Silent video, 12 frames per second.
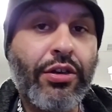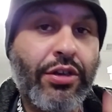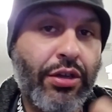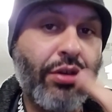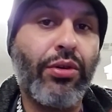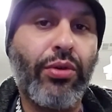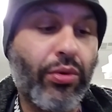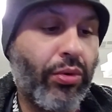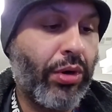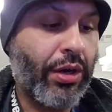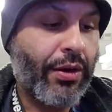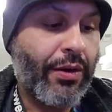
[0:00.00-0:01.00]

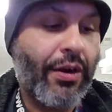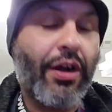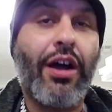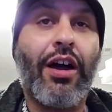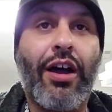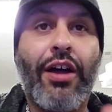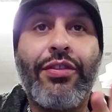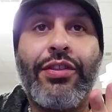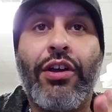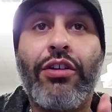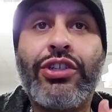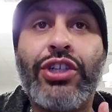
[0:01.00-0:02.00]
2,
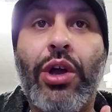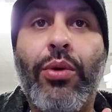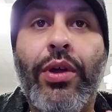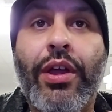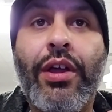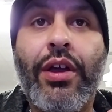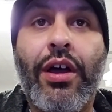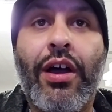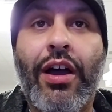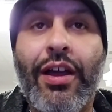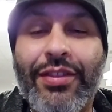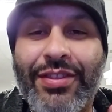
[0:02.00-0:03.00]
they're showing,
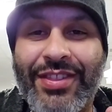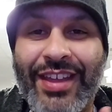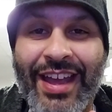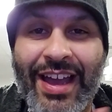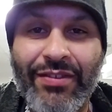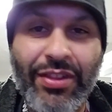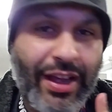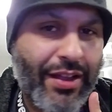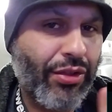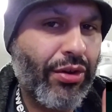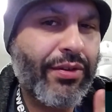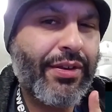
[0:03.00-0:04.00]
they have a
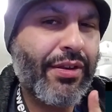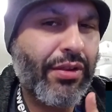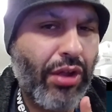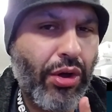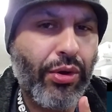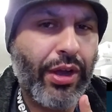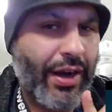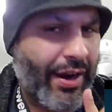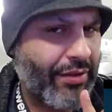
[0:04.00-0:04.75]
little slogan.